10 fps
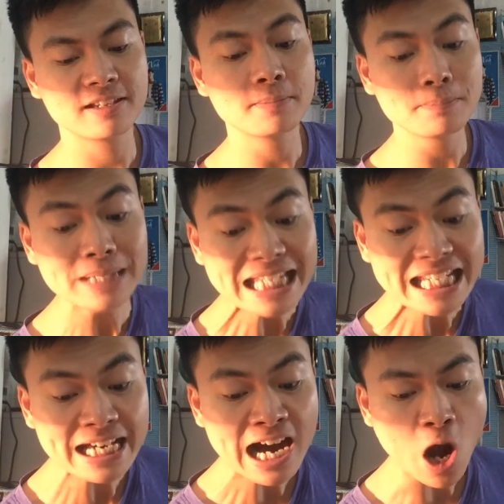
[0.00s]
The
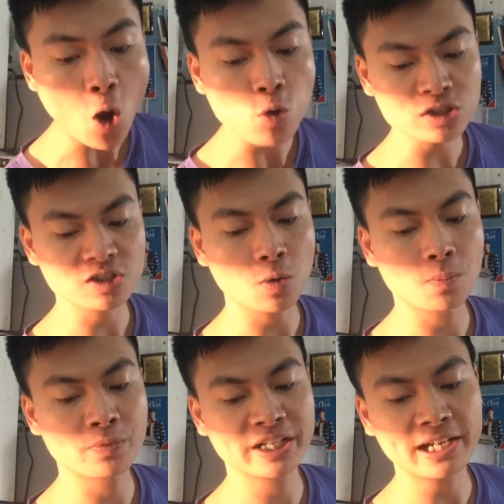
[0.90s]
media also
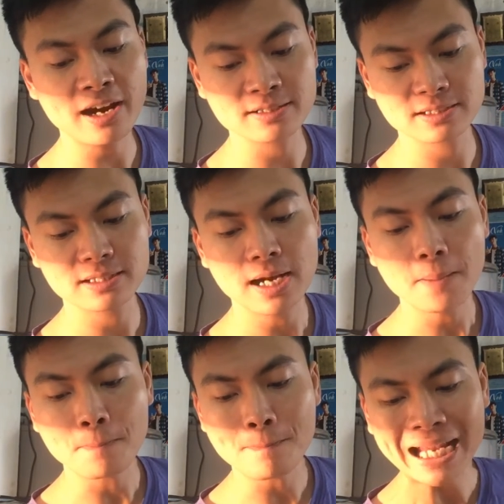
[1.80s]
bring us
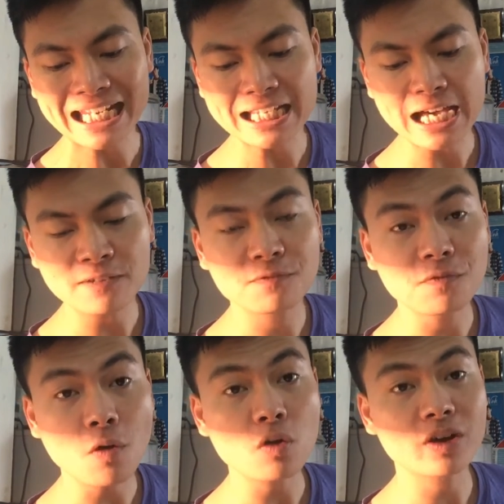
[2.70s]
many
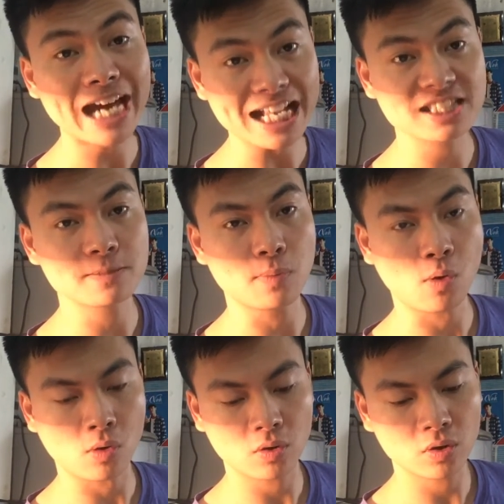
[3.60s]

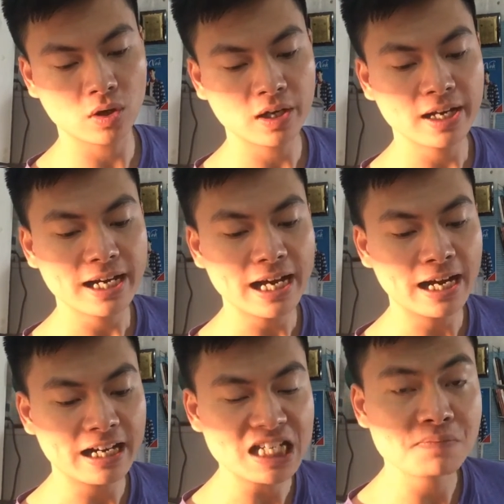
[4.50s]
unforgettable
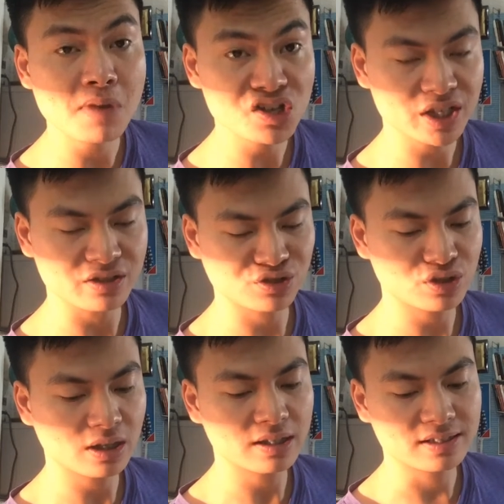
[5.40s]
uh,
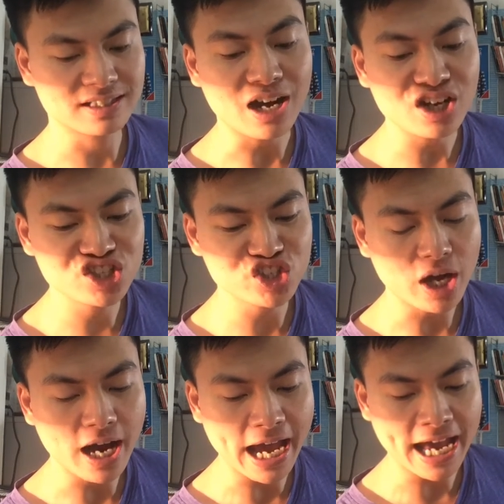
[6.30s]
images such
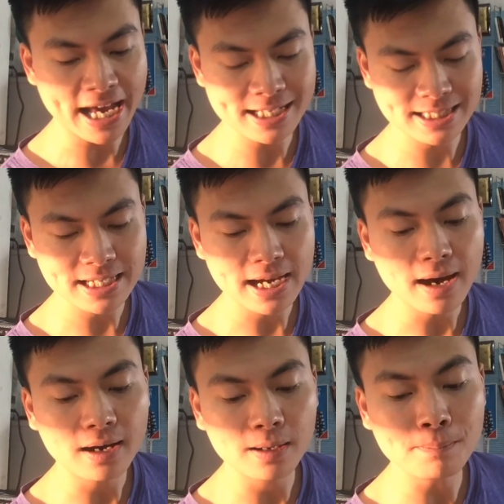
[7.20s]
as
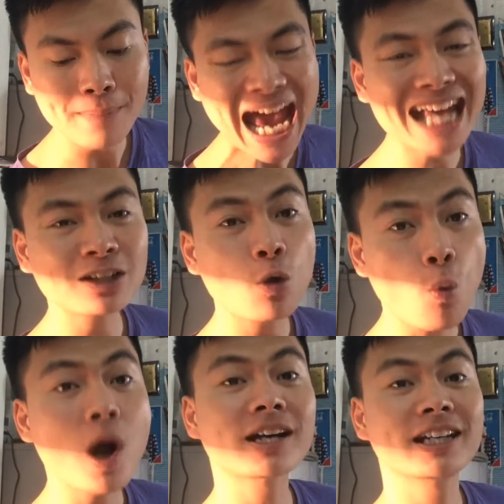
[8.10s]
a man
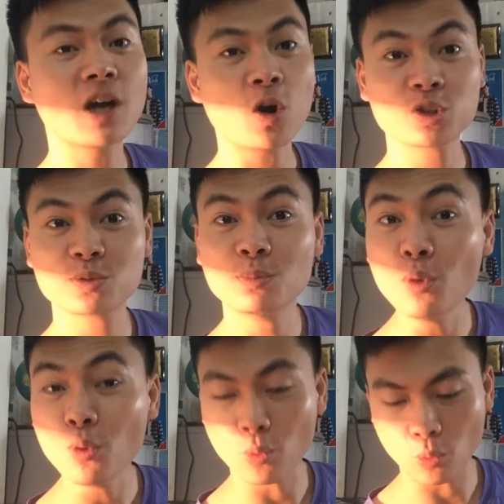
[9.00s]
working on the
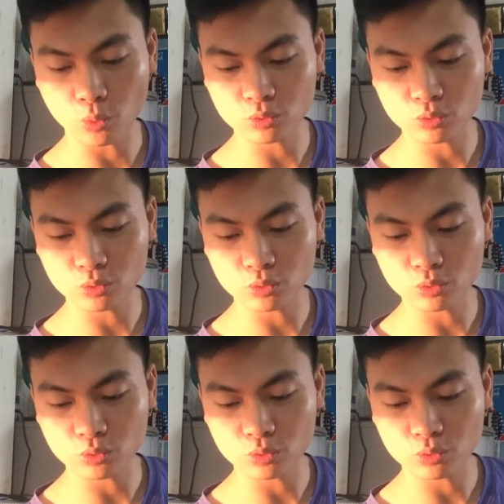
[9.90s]
moon.